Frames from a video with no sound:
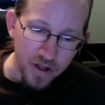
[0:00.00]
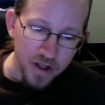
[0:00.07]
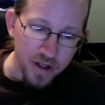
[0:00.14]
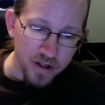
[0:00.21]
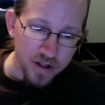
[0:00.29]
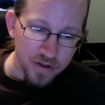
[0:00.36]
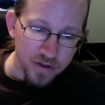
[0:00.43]

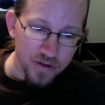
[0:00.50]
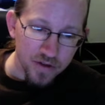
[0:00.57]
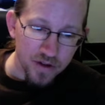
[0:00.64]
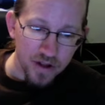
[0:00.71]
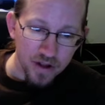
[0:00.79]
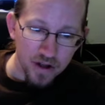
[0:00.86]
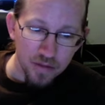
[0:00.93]
is
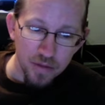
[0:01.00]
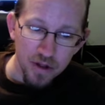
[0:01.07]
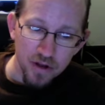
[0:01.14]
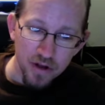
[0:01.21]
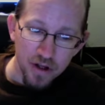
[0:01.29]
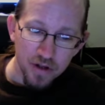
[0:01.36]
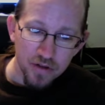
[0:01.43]
the
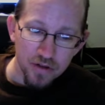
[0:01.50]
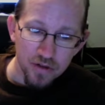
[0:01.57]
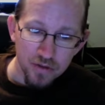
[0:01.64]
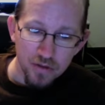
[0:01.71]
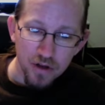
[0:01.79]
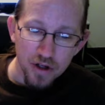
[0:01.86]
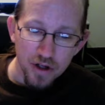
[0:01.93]
ability
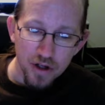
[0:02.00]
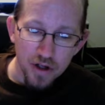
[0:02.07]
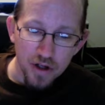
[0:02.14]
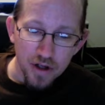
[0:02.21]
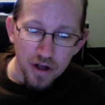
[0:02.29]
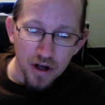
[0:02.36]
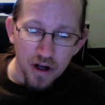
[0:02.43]
to
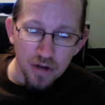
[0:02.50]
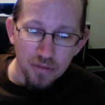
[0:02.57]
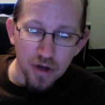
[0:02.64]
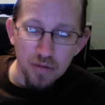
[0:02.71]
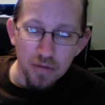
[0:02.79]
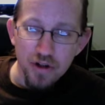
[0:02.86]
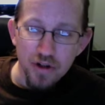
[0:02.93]

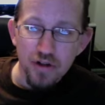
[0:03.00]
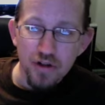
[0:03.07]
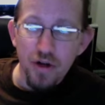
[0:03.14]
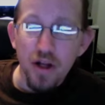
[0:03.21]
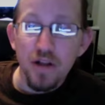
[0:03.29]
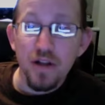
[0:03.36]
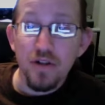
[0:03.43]
publish
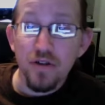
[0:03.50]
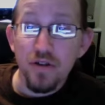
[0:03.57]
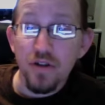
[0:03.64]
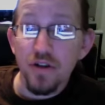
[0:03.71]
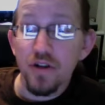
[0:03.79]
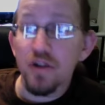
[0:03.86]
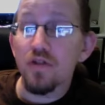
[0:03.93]
directly to
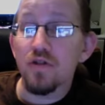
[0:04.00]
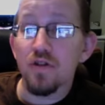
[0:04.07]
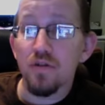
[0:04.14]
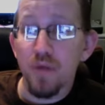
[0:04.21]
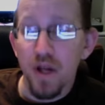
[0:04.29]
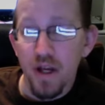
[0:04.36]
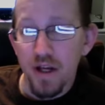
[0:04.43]
your
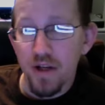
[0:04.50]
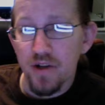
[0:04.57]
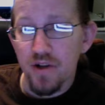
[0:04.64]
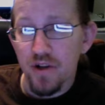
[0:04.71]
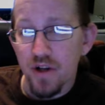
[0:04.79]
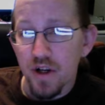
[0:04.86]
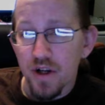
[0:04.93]
YouTube page.